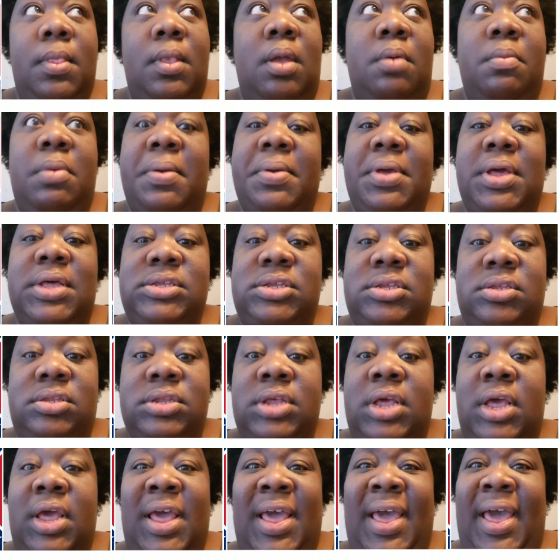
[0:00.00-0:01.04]
I mean, because
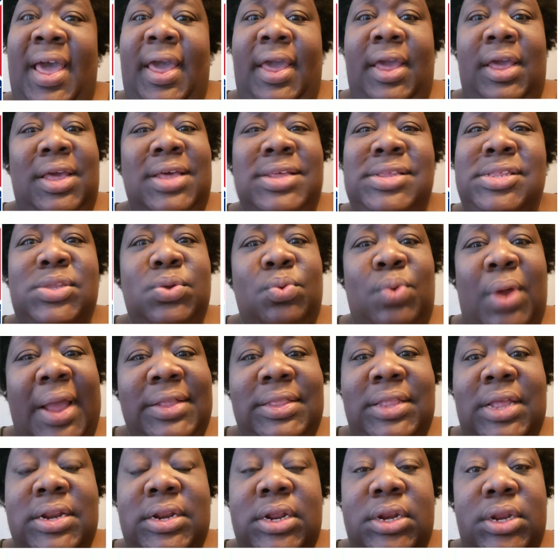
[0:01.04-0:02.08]
Hey, it's the
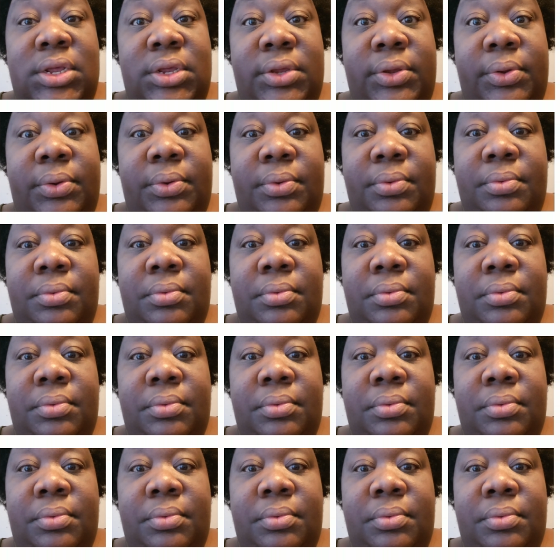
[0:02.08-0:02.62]
right thing to do.